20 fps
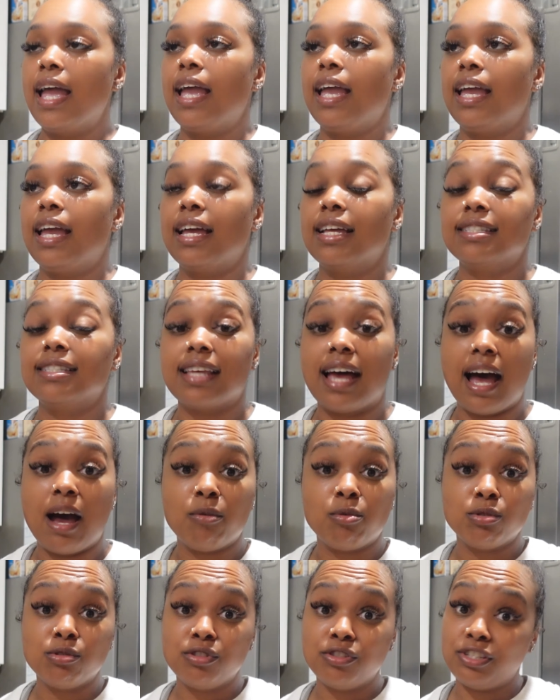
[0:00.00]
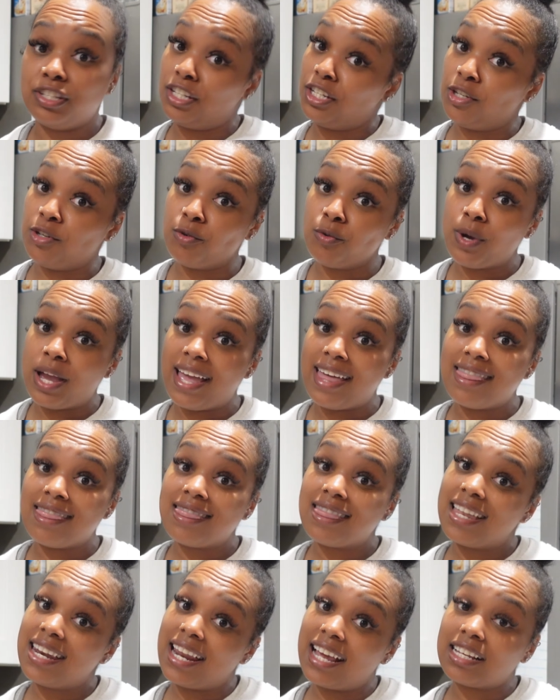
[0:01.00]
And I will see you
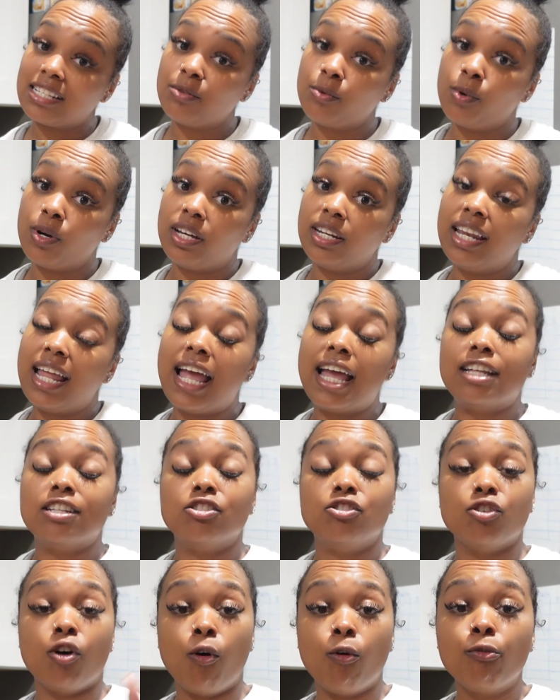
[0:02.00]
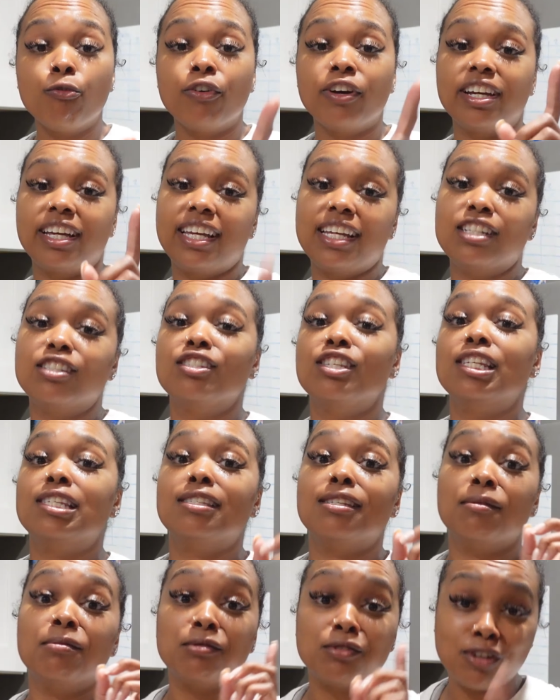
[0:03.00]
in the next one. And don't forget to
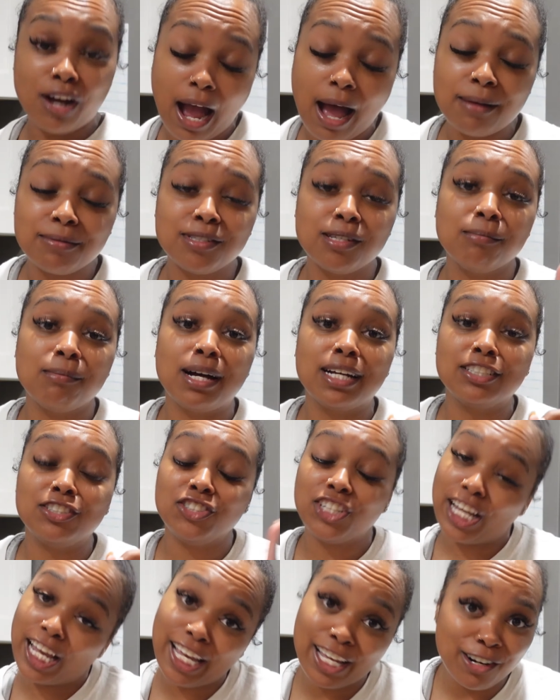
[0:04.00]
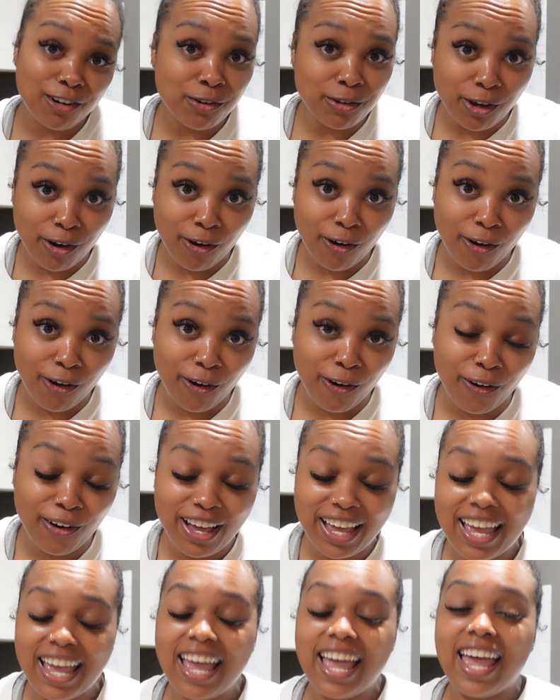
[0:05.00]
subscribe to my channel,
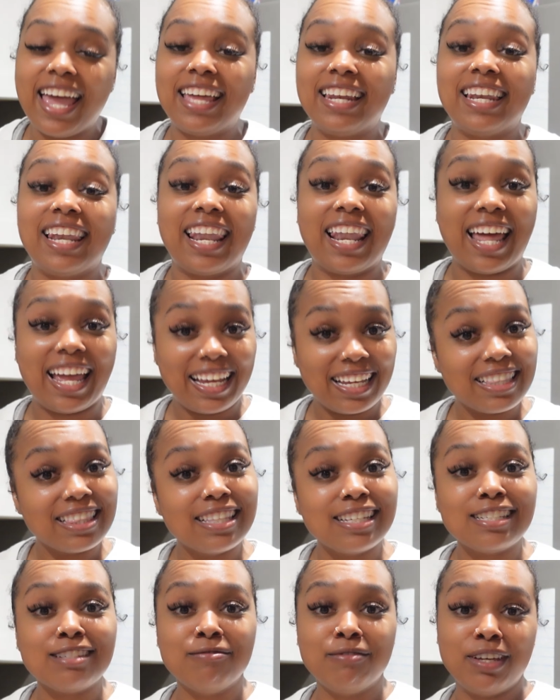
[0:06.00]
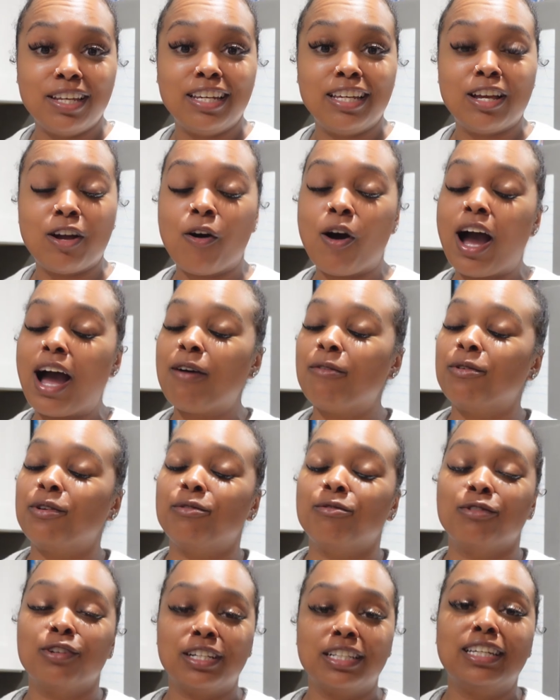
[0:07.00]
y'all, and like this video. I
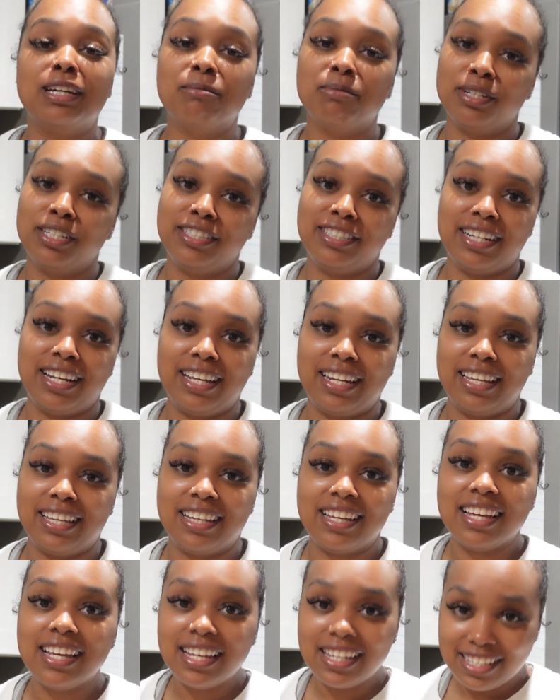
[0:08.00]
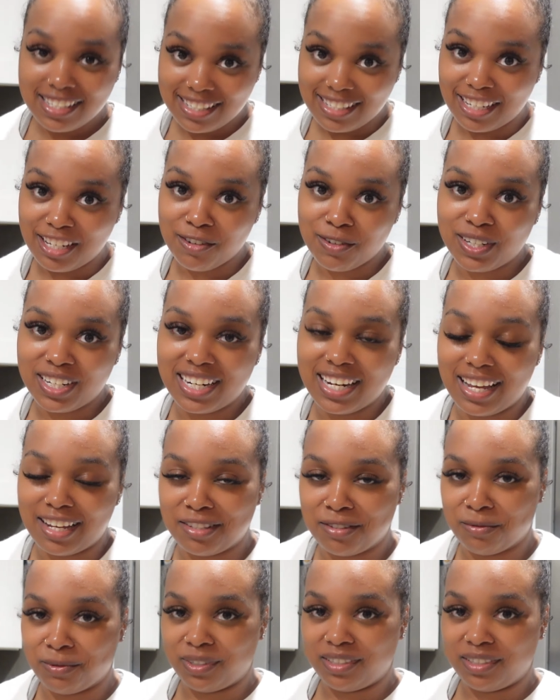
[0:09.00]
would really appreciate it. See you in the next